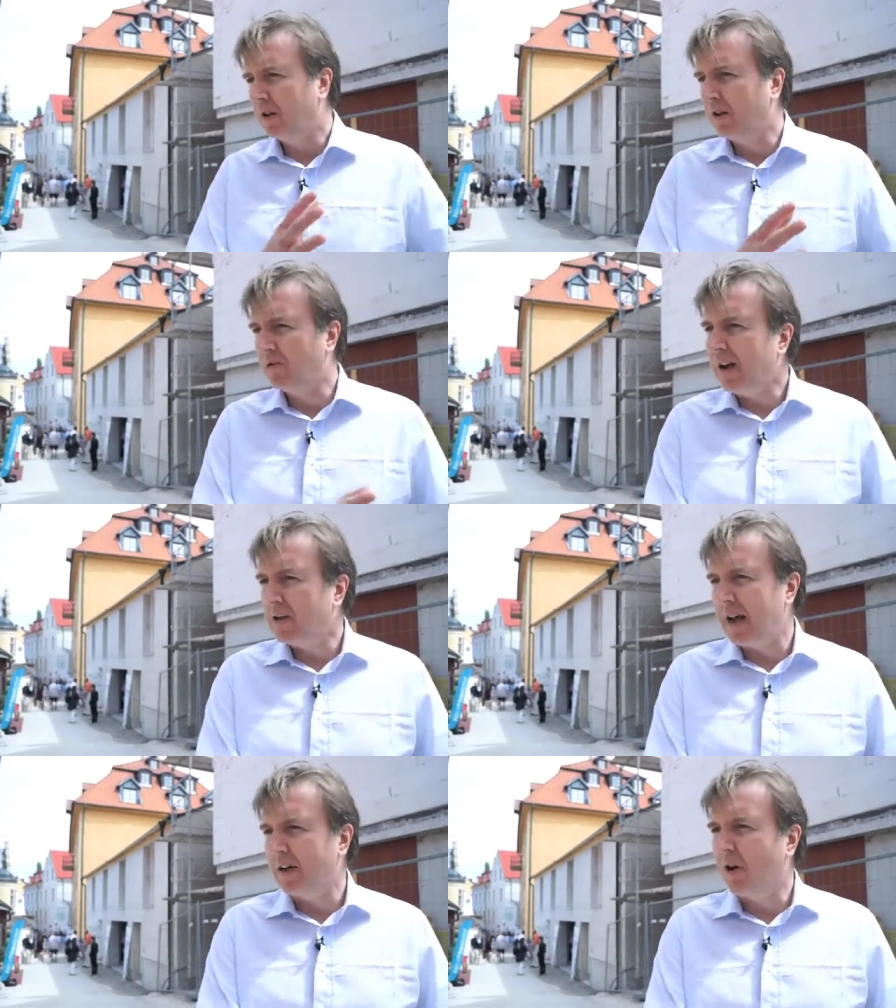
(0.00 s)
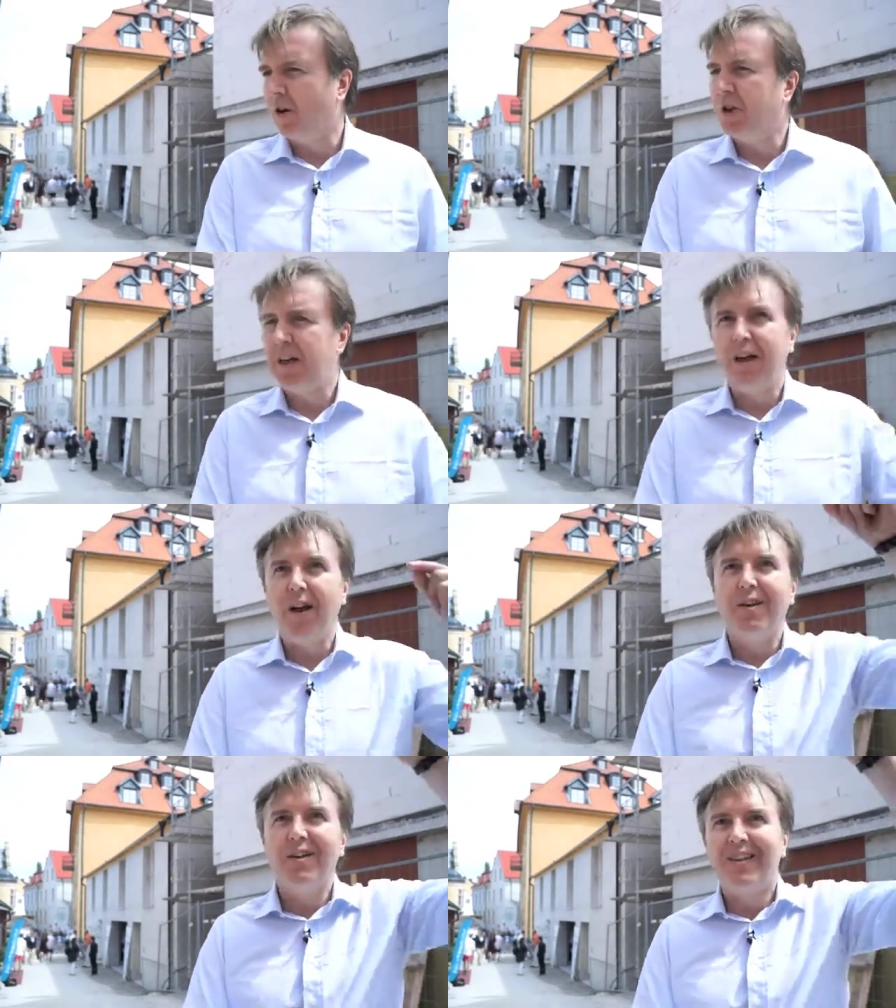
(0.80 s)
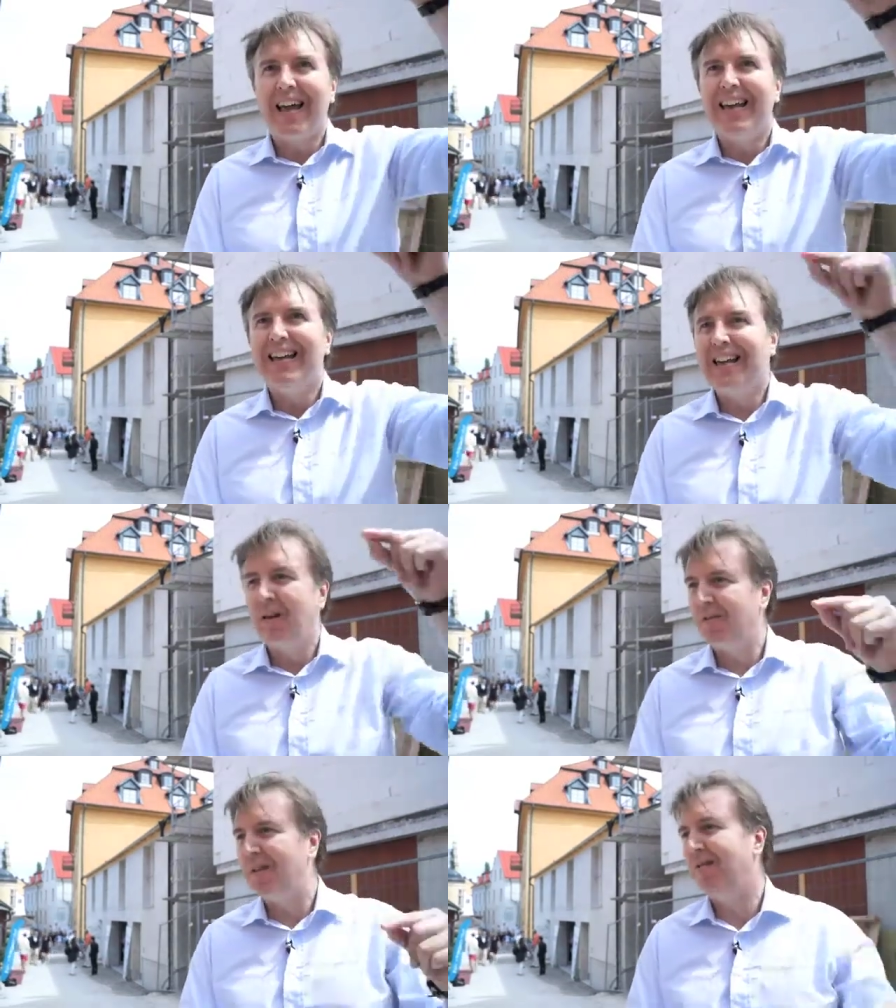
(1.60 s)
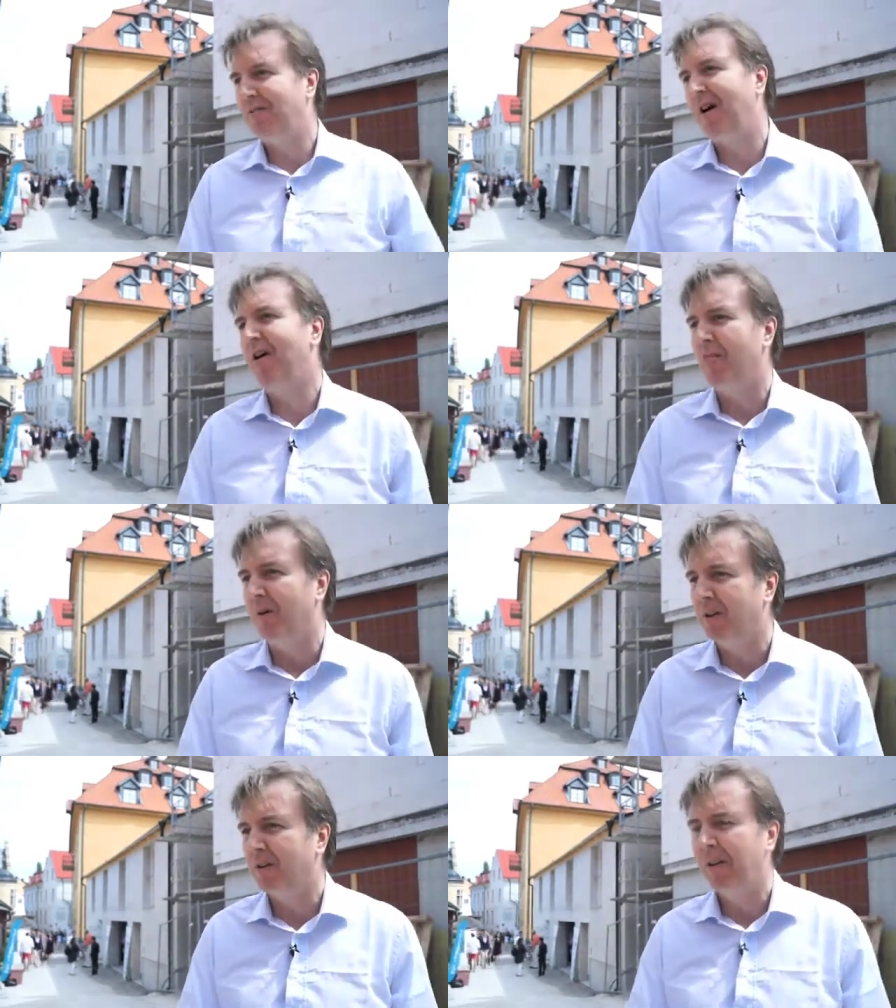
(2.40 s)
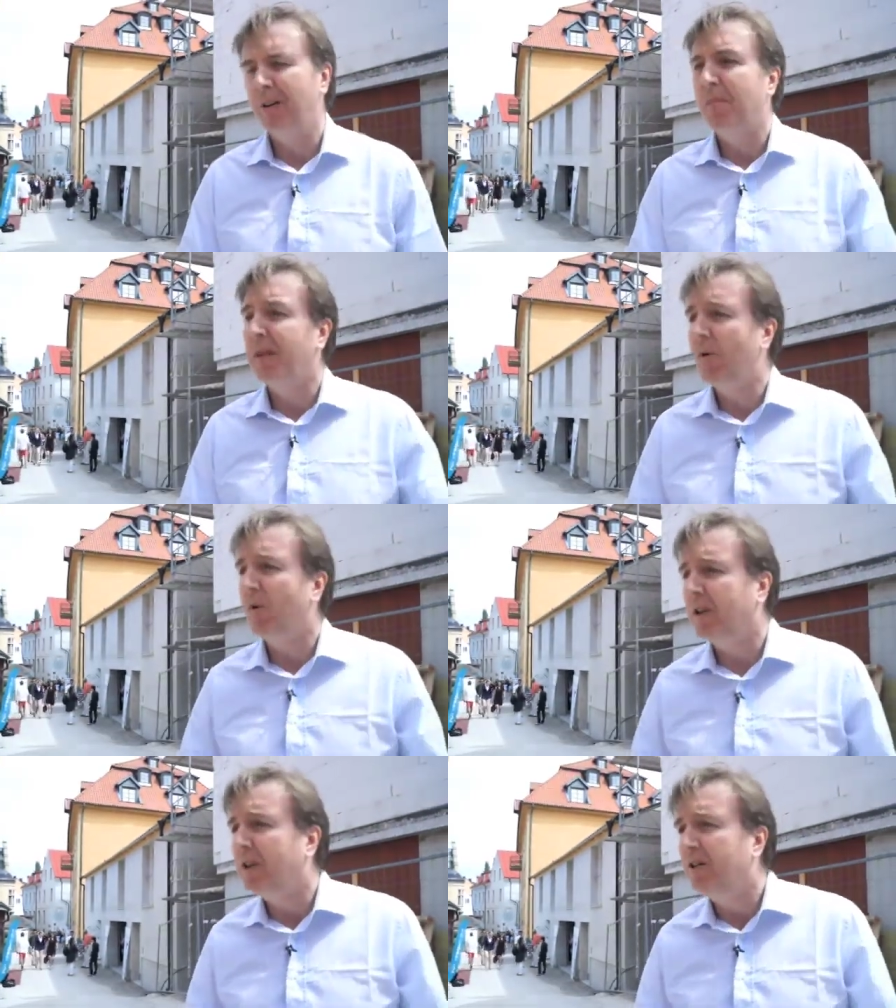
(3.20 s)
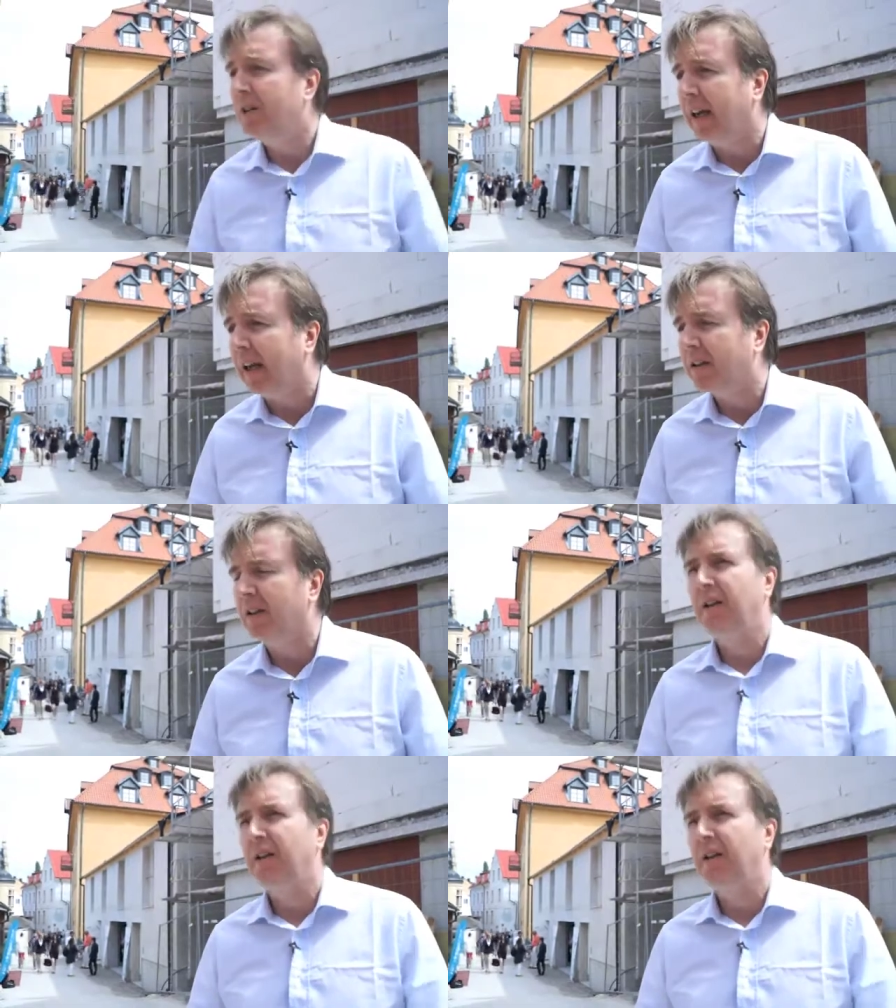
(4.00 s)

great technology and understanding of the environment, but they weren't using it.